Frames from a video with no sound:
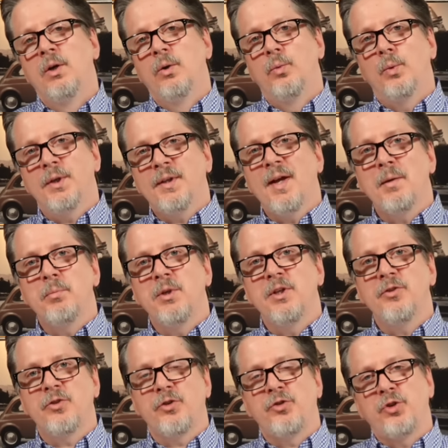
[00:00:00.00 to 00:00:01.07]
What that
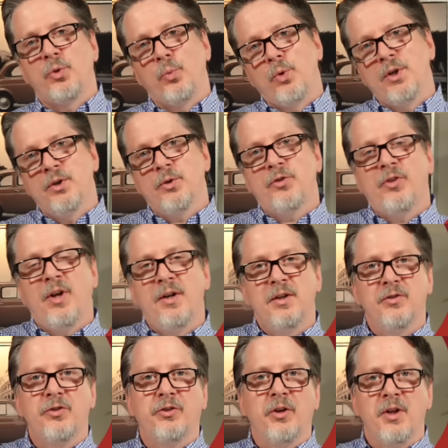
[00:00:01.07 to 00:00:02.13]
means is your Windows 10
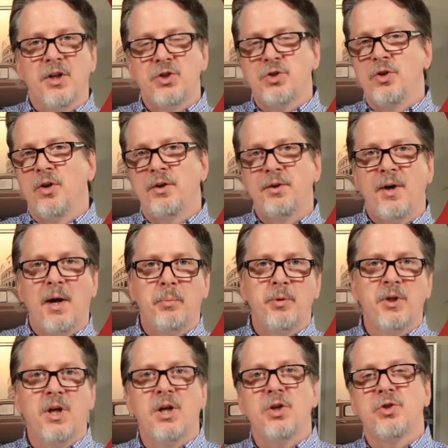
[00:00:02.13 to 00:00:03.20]
installation, all your
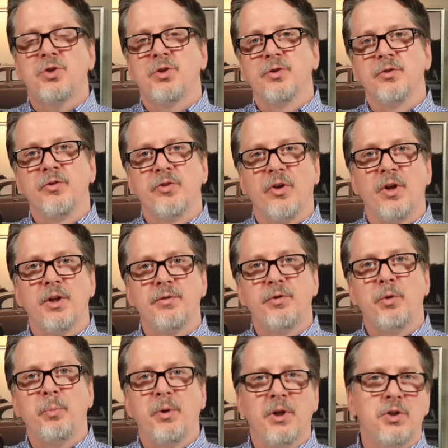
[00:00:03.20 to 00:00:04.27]
applications, all of
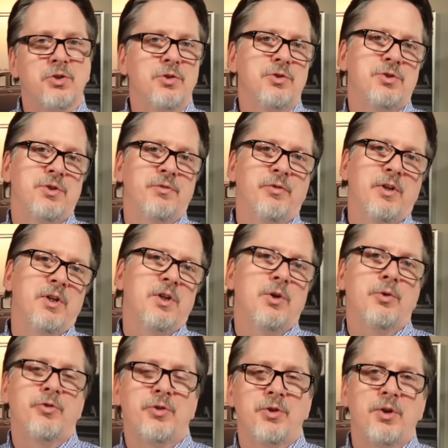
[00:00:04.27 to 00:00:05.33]
your pictures, your
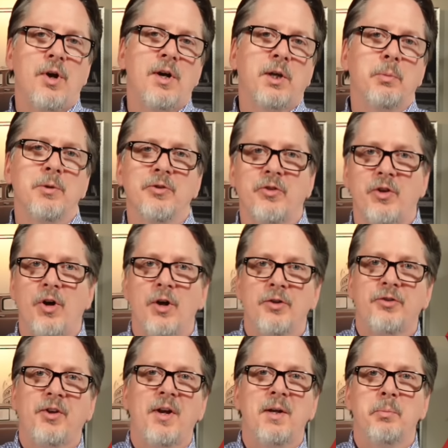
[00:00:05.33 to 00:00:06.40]
videos, your documents, they all
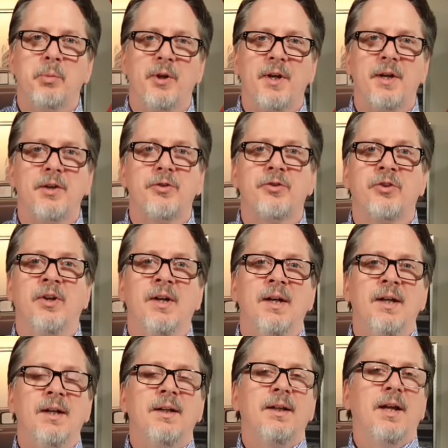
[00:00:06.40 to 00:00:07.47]
stay in place,
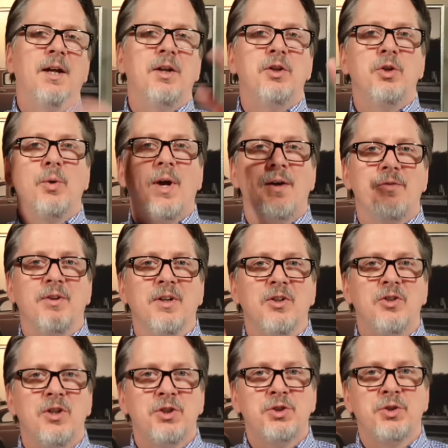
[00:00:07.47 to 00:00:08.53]
and you have an
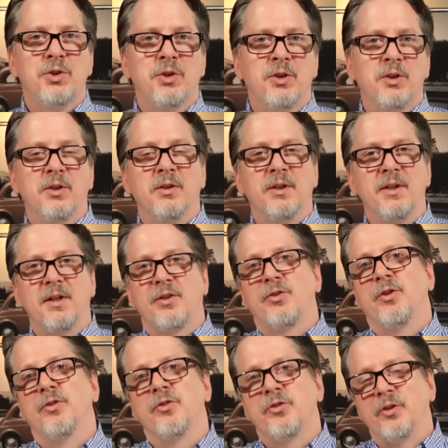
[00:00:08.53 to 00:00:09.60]
additional
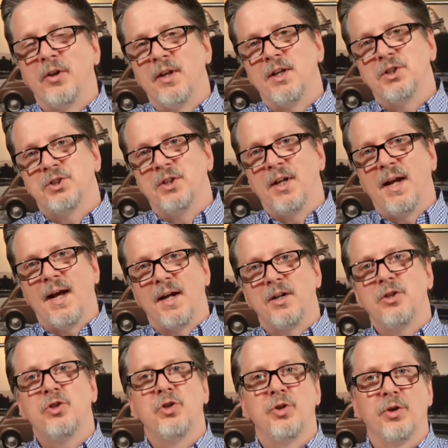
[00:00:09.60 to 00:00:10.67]
Linux installation
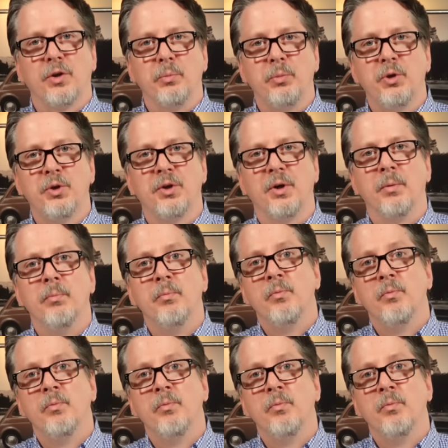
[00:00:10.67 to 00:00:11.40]
added to your computer.